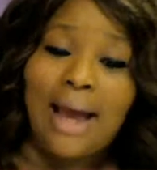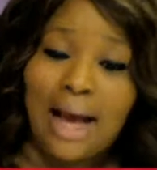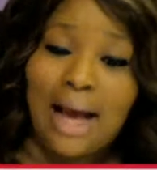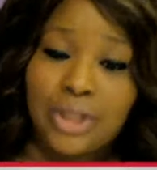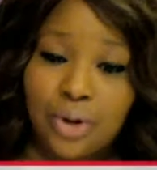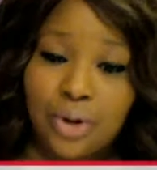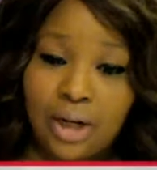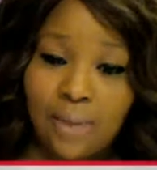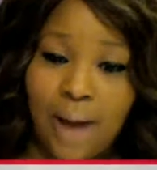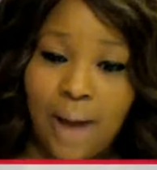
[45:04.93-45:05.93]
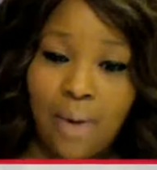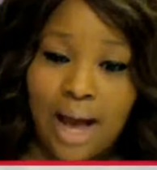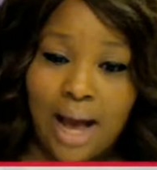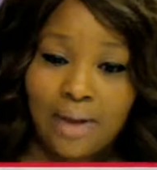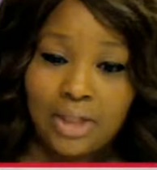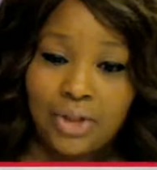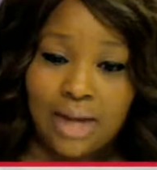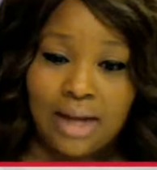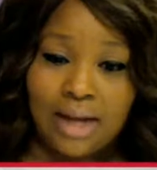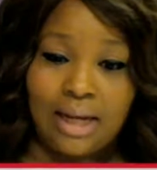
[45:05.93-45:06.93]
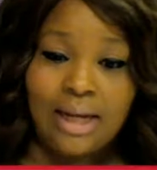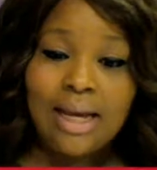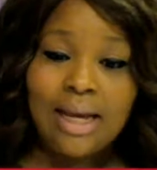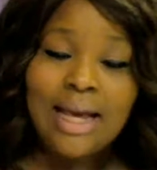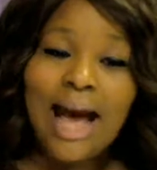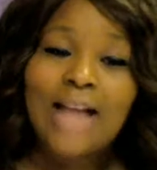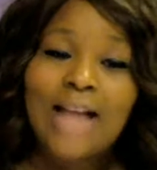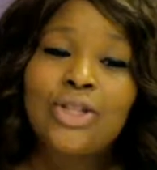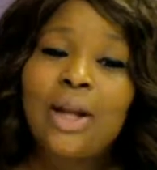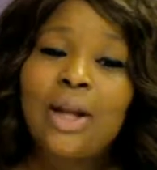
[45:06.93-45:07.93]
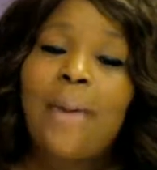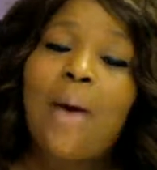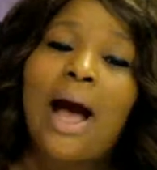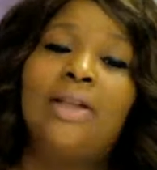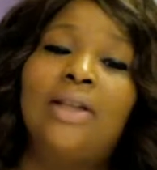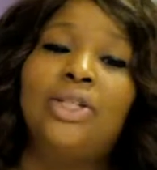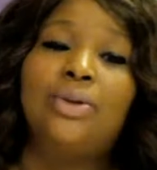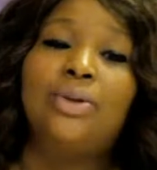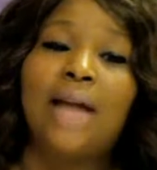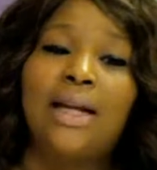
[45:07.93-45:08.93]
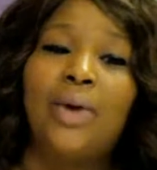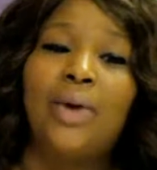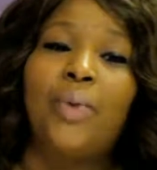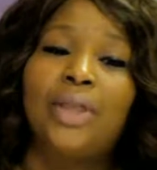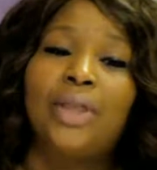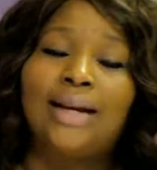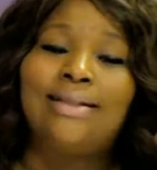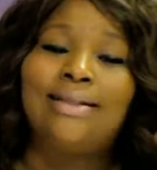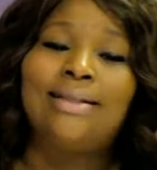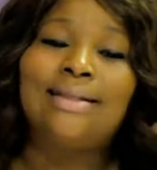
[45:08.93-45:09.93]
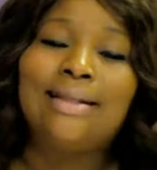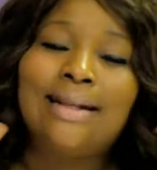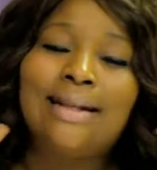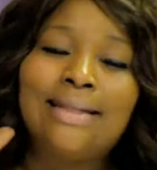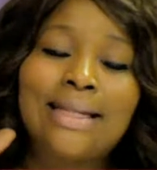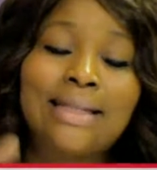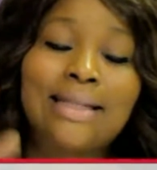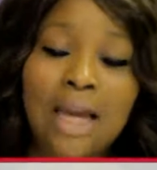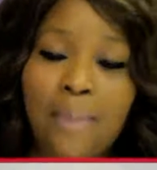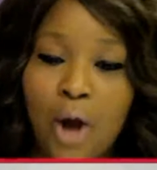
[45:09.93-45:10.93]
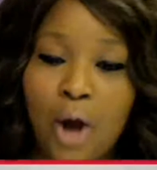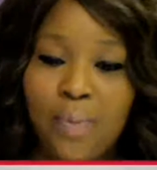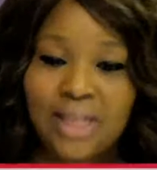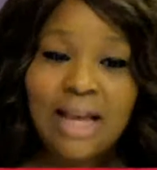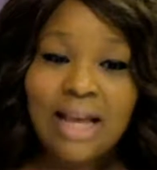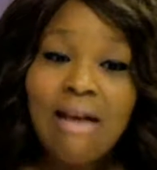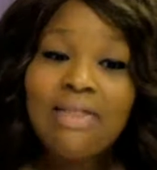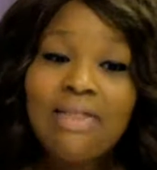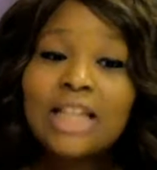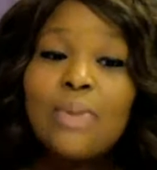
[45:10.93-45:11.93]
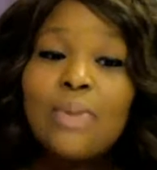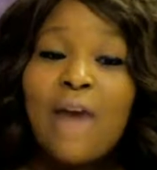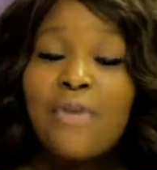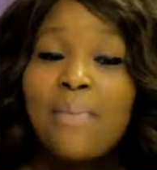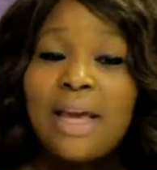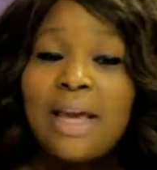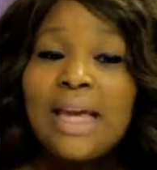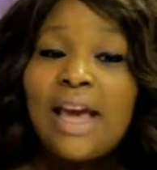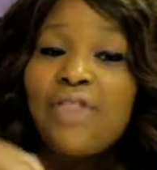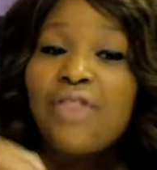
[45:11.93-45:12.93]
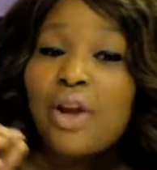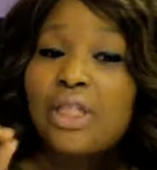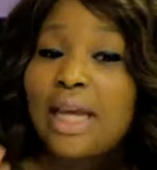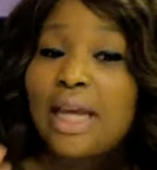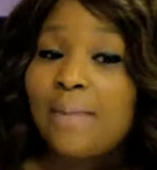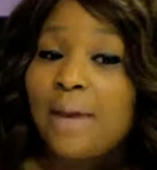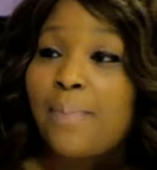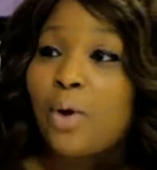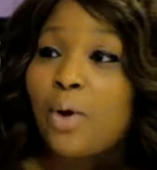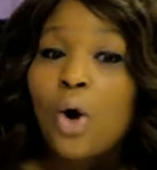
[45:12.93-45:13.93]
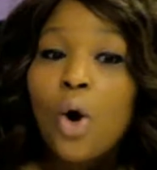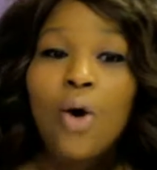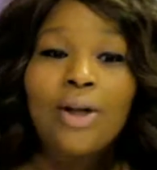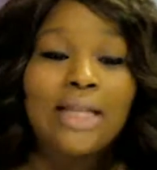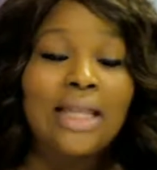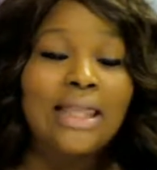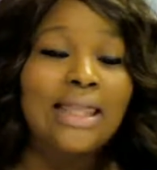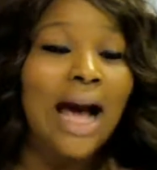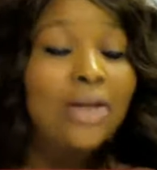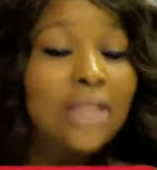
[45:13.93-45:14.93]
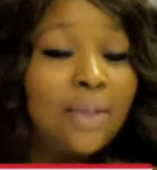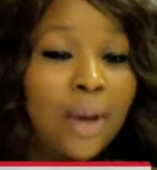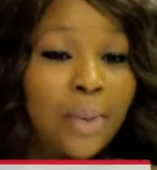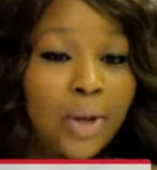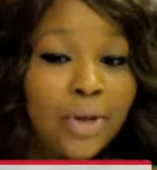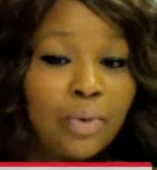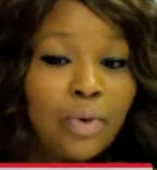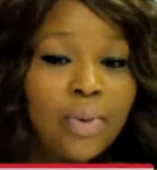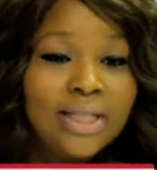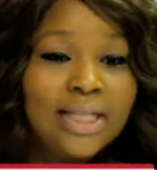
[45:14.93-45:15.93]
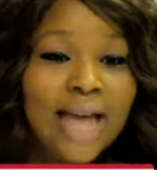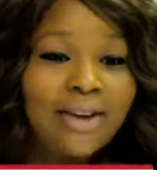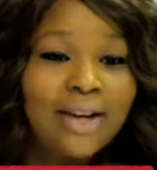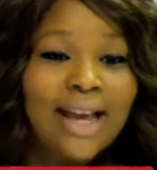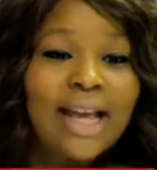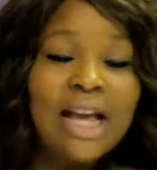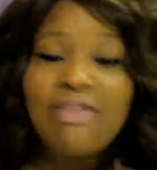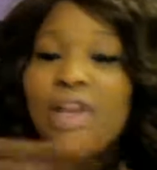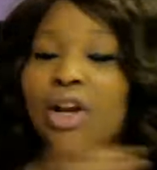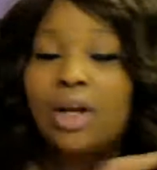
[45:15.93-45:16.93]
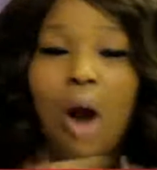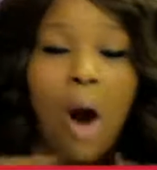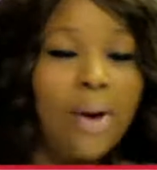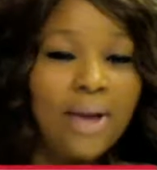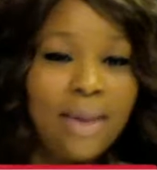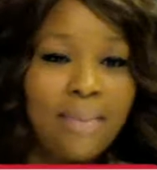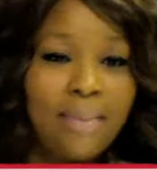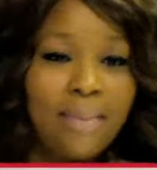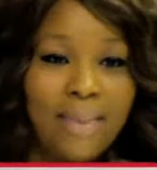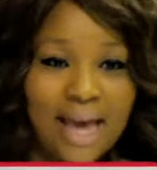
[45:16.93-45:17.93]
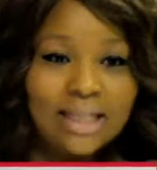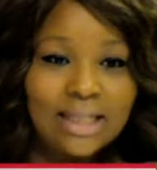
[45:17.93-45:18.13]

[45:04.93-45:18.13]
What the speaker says: I started Powerhouses United. I started Powerhouses United with a distinct purpose. That's why for me, if there are 10 people or 10,000 people in the room on Saturday, they're going to all get my best.